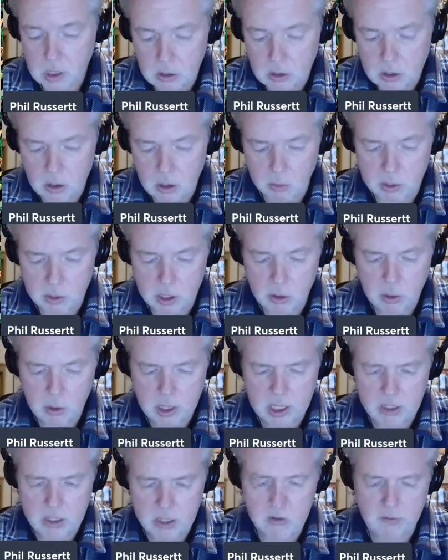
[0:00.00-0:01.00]
So when you
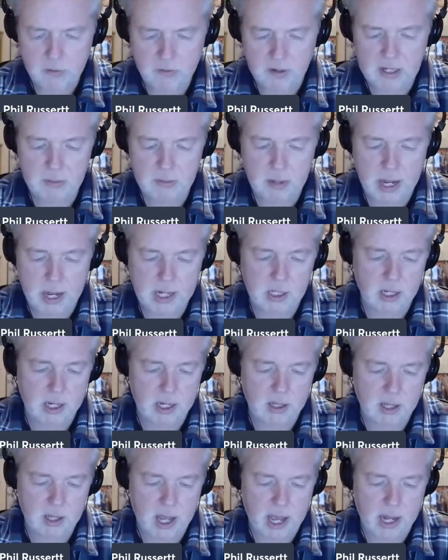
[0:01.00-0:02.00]
hear feedback
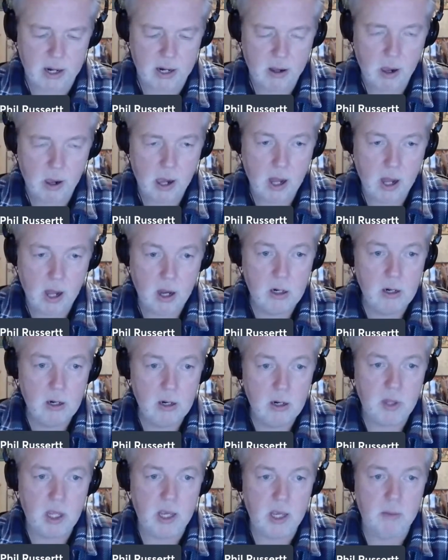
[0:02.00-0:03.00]
like that,
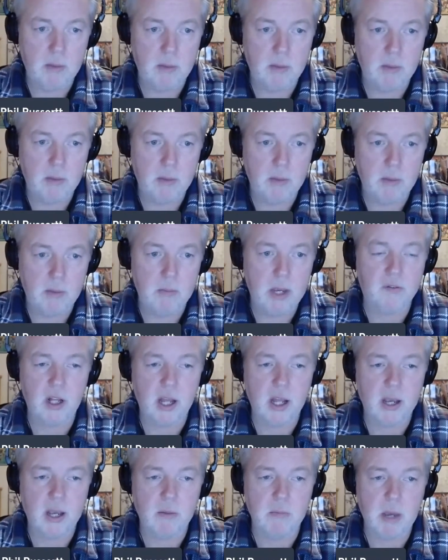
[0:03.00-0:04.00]
it makes you
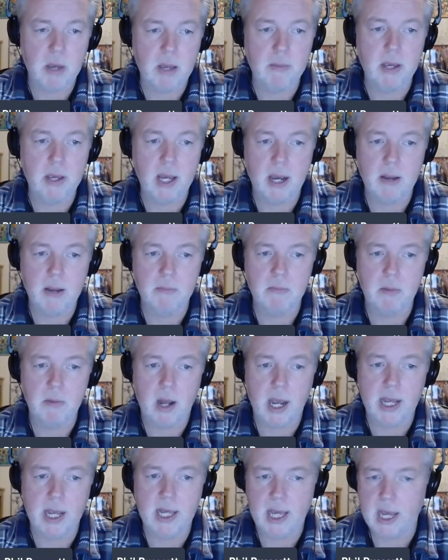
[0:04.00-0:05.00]
feel like maybe
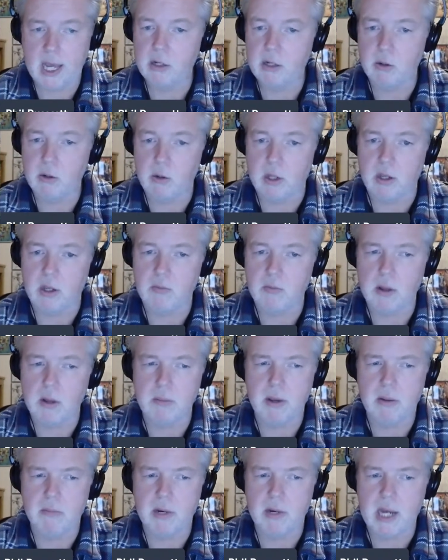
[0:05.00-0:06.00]
I can do this.
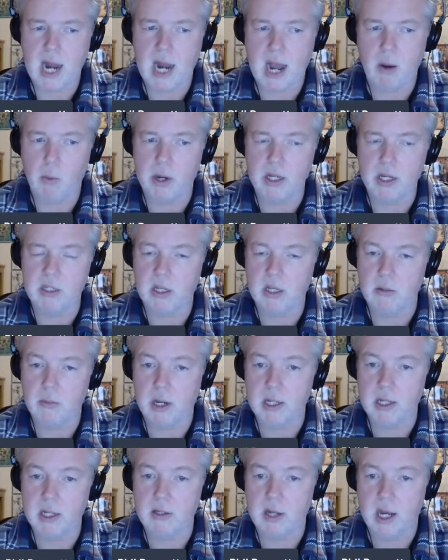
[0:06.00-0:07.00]
Maybe I'm not
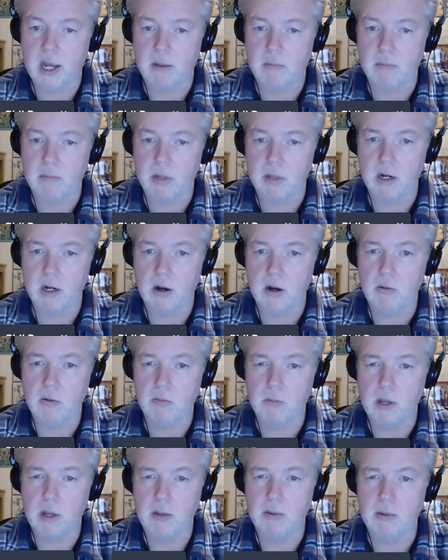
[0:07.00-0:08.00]
wasting my time.
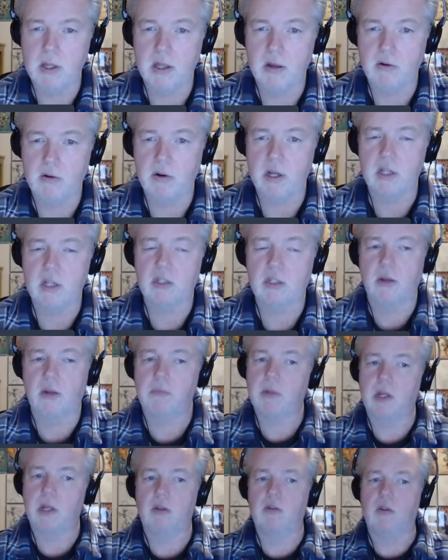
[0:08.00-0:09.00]
Maybe there is
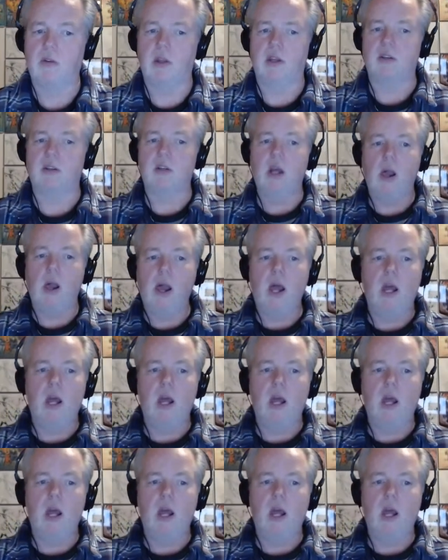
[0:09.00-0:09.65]
something to this.